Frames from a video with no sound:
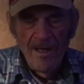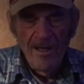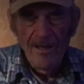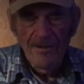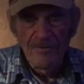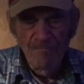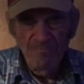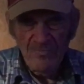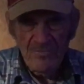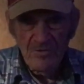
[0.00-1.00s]
And
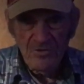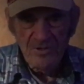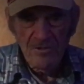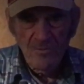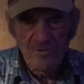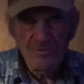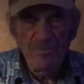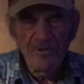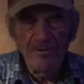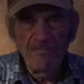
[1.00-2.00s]
she always
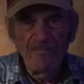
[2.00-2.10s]
put up